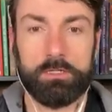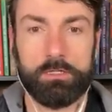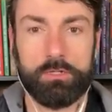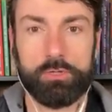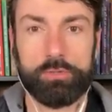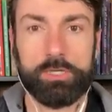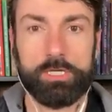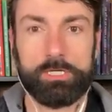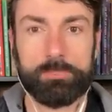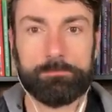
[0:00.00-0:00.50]

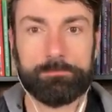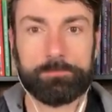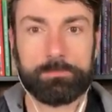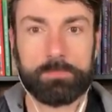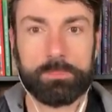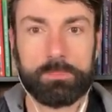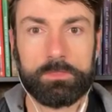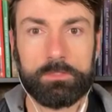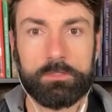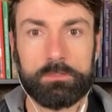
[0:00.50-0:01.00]
Okay,
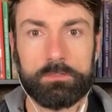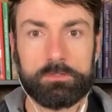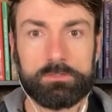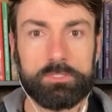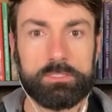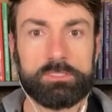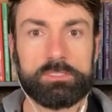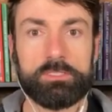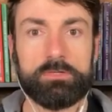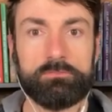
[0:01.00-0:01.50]
so
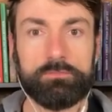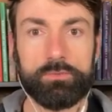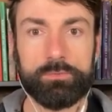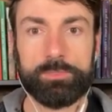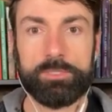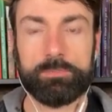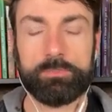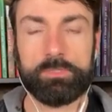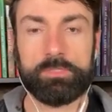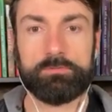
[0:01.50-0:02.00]
I see a few
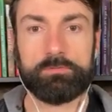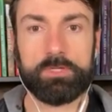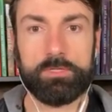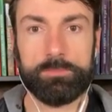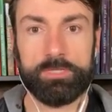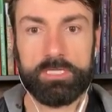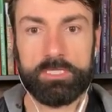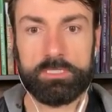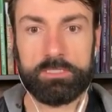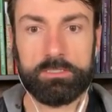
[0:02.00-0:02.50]
people have
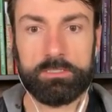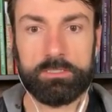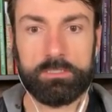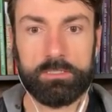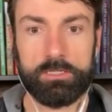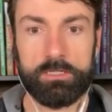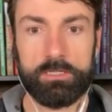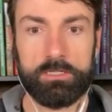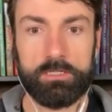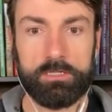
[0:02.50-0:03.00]
come in.
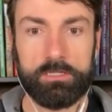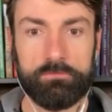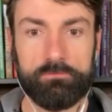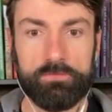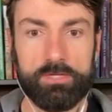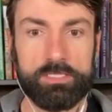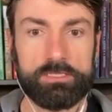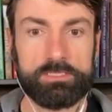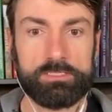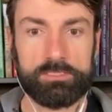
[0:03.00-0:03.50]
Uh,
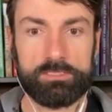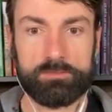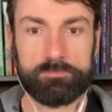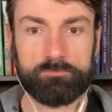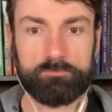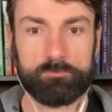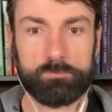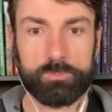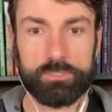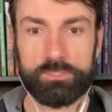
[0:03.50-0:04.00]
Vince,
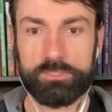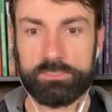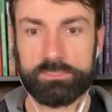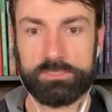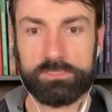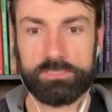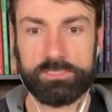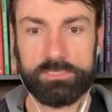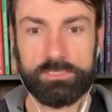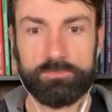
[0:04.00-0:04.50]
Good
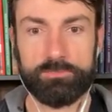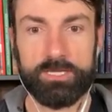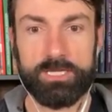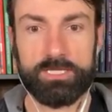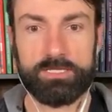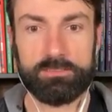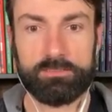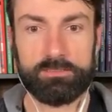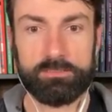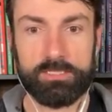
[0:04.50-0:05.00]
to see you,
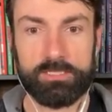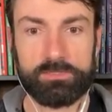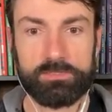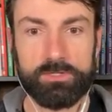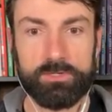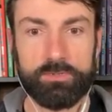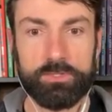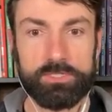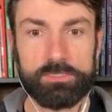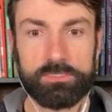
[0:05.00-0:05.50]
man. As
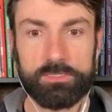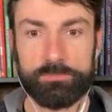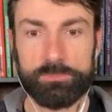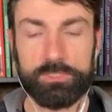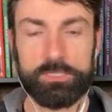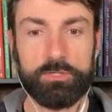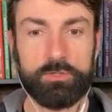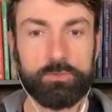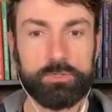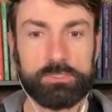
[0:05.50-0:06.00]
always, let me
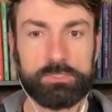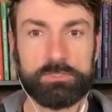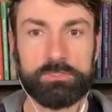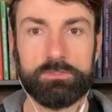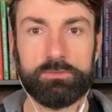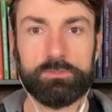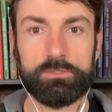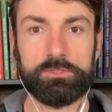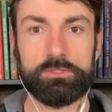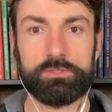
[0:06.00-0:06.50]
know what's
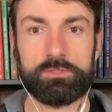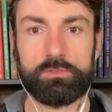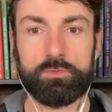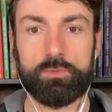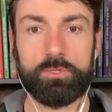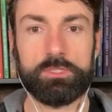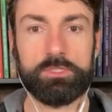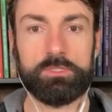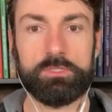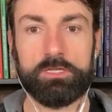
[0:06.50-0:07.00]
new in your
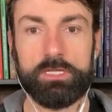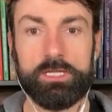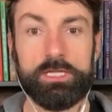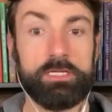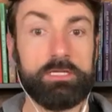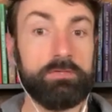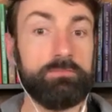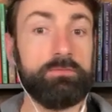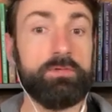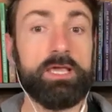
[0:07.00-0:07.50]
corner.
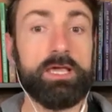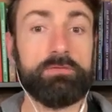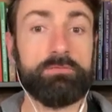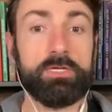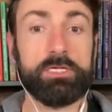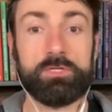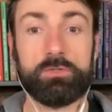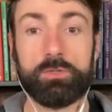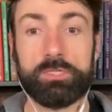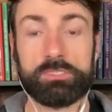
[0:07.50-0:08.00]
And if you have
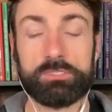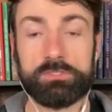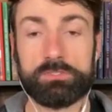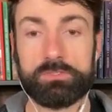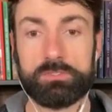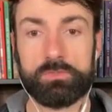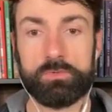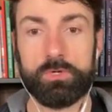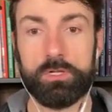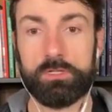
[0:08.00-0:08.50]
any
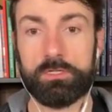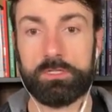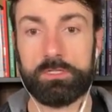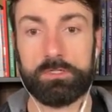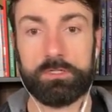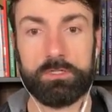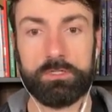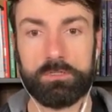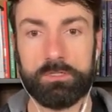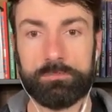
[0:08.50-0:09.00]
questions at all, at
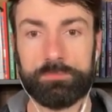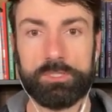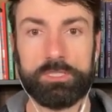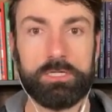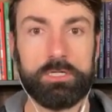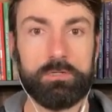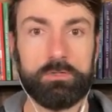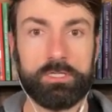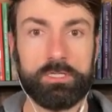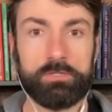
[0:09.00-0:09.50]
all let me
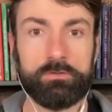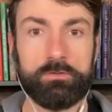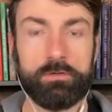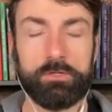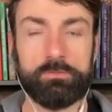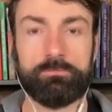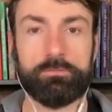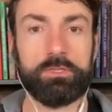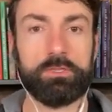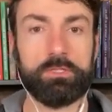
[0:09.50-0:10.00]
know. And
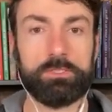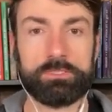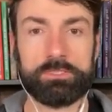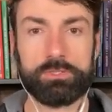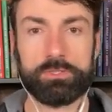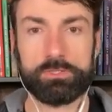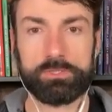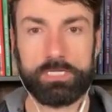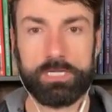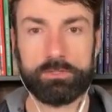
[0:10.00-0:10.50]
for the
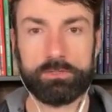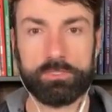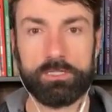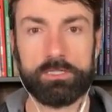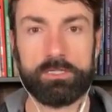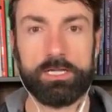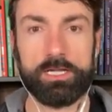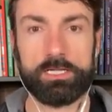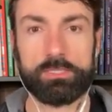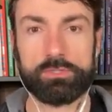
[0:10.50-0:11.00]
listeners out
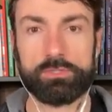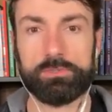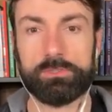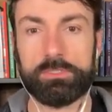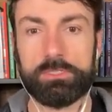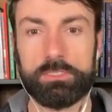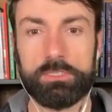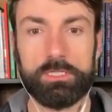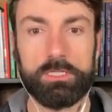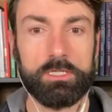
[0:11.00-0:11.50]
there,
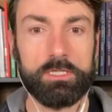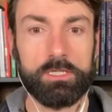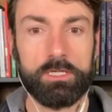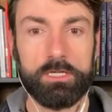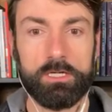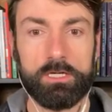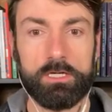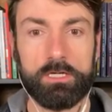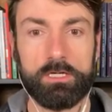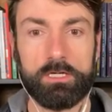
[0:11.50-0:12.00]
actually,
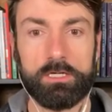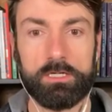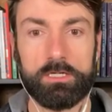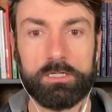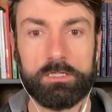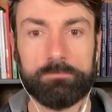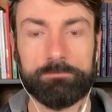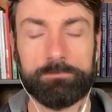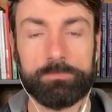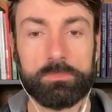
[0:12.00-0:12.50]

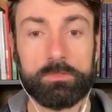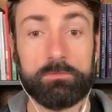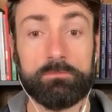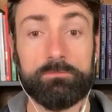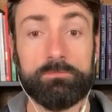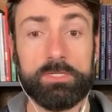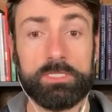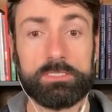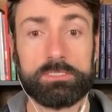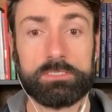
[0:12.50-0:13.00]
um,
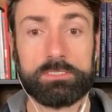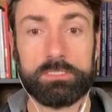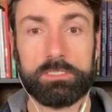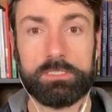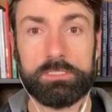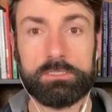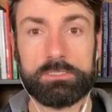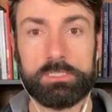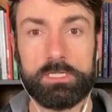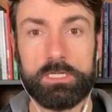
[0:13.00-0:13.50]
Vince
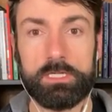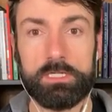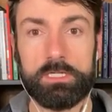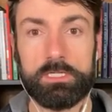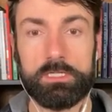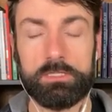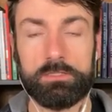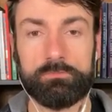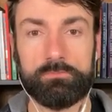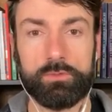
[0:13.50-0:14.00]
is
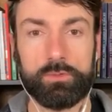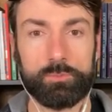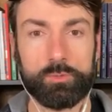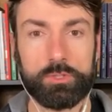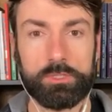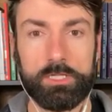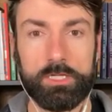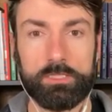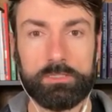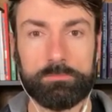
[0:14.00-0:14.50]
a former
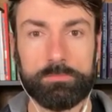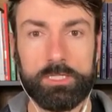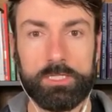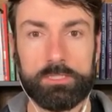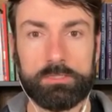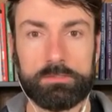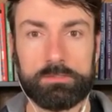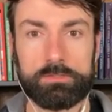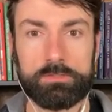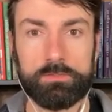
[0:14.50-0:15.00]
client of
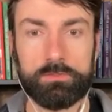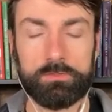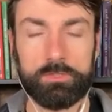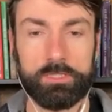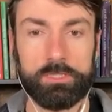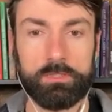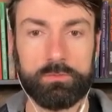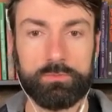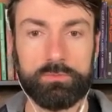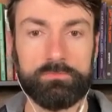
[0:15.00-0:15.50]
mine. So I
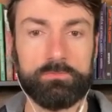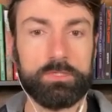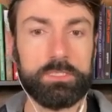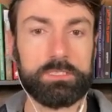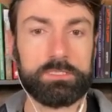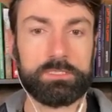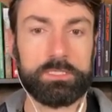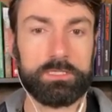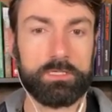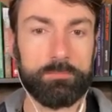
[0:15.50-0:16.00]
think we
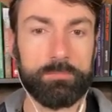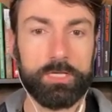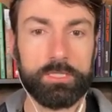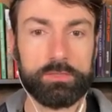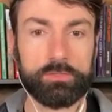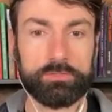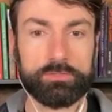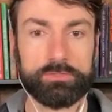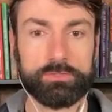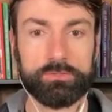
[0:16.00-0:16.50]
finished like a
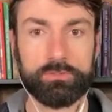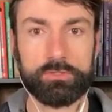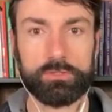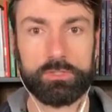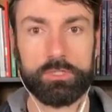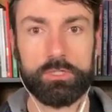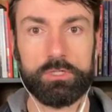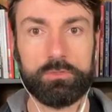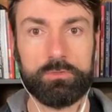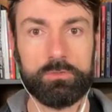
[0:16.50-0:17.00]
month or two
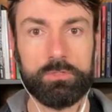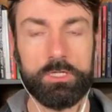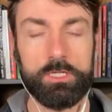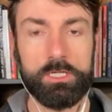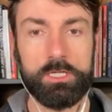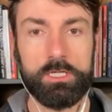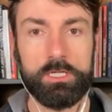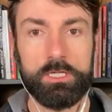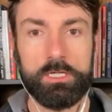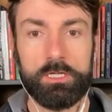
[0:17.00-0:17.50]
ago.
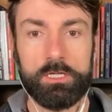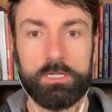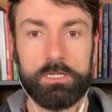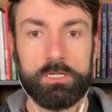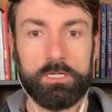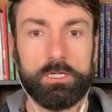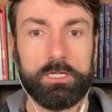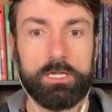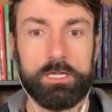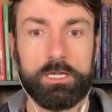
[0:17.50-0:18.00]

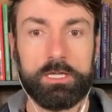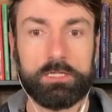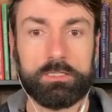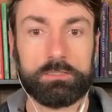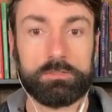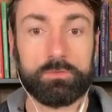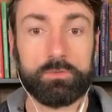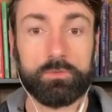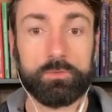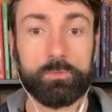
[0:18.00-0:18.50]

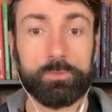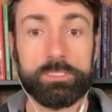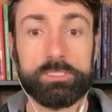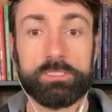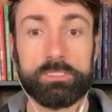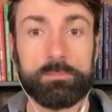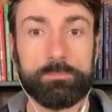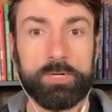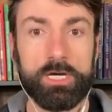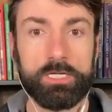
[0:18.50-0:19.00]
And we
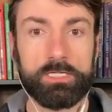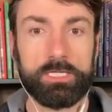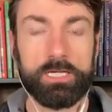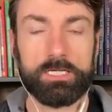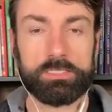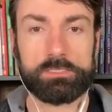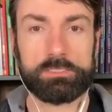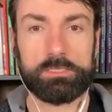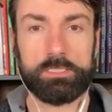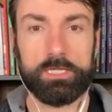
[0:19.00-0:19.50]
did a
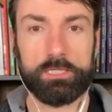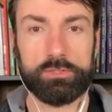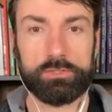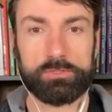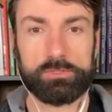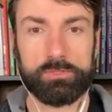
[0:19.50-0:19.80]
podcast together.